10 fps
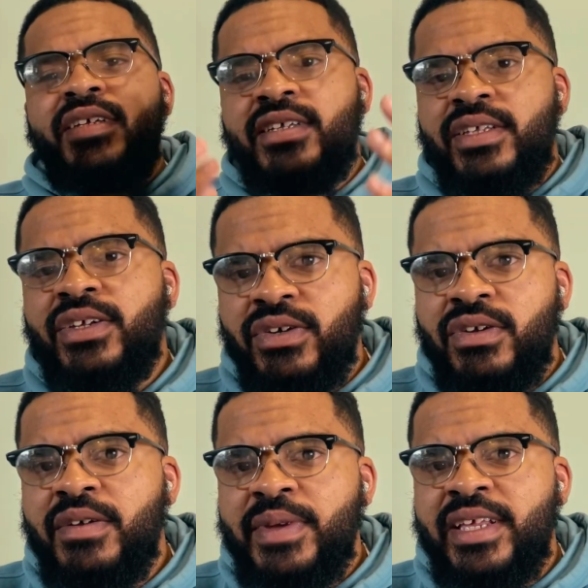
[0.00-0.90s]
You know
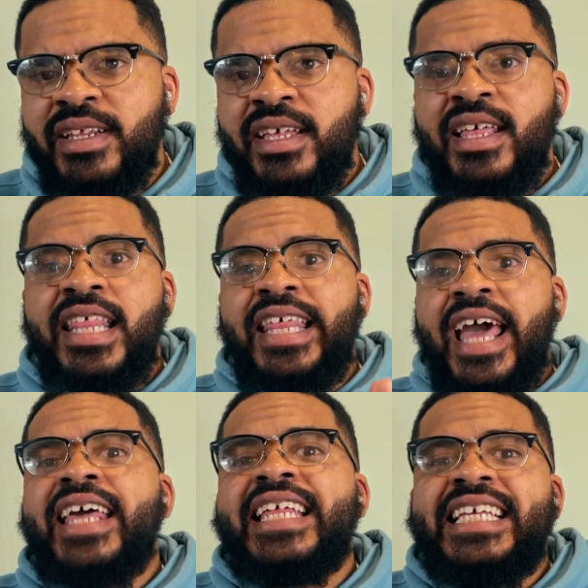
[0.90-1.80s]
what I mean?
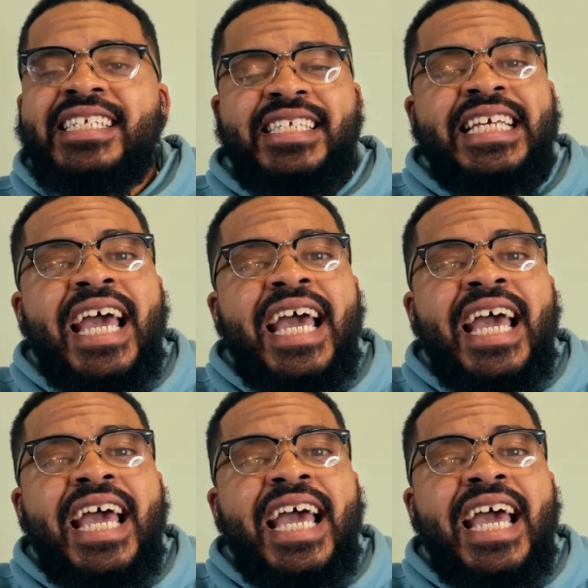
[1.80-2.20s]
That is the